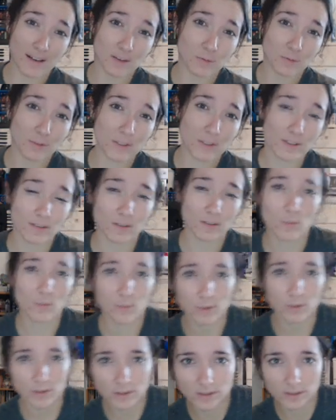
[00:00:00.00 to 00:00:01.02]
It wasn't the
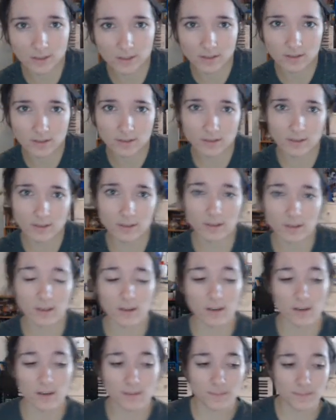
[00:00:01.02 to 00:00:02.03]
worst
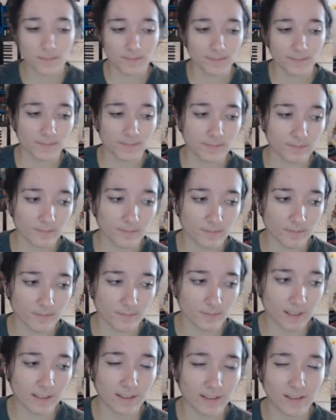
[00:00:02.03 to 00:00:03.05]
that
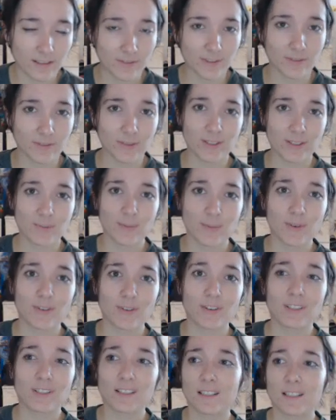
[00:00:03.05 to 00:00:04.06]
I've ever
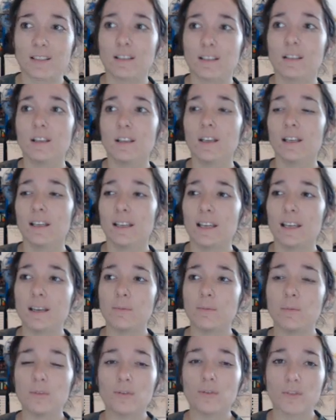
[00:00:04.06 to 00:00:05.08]
experienced, and it
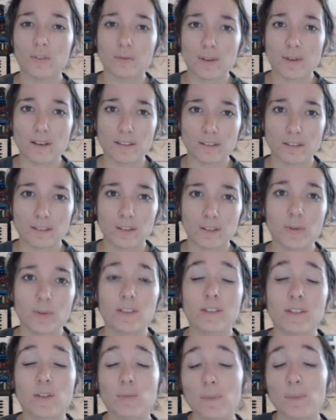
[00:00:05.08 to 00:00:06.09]
moved around a little bit.
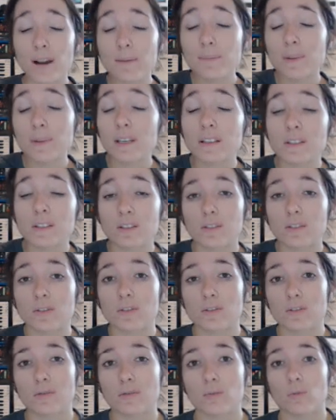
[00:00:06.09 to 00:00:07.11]
So my biggest
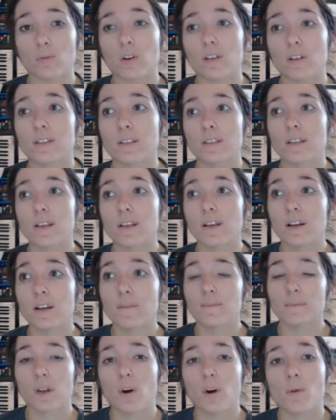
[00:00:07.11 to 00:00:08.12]
concern was,
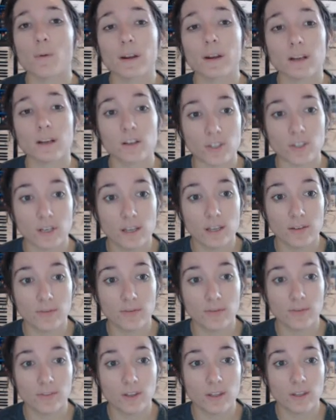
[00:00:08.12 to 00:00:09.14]
oh my gosh, if
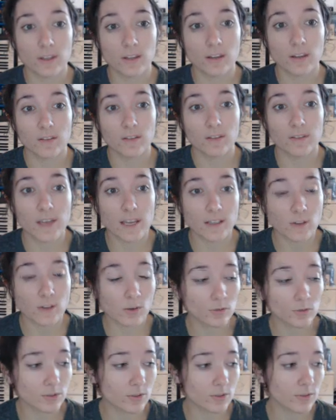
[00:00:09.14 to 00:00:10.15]
they
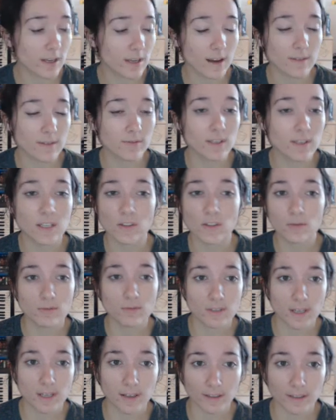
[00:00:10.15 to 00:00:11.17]
don't do the IV 2
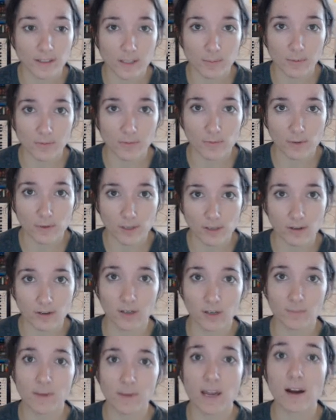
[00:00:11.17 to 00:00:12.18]
seconds before they
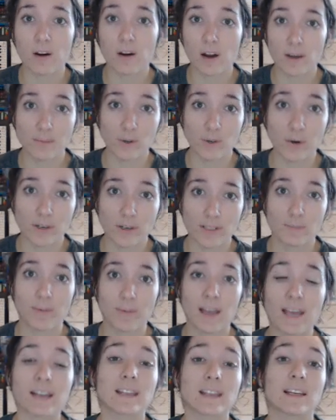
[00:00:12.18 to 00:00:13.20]
knock me out, I'm going to
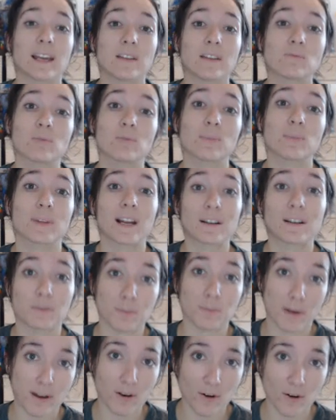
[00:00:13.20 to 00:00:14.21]
panic and rip it out of
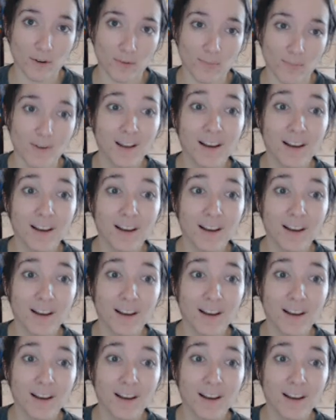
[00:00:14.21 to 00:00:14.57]
my arm.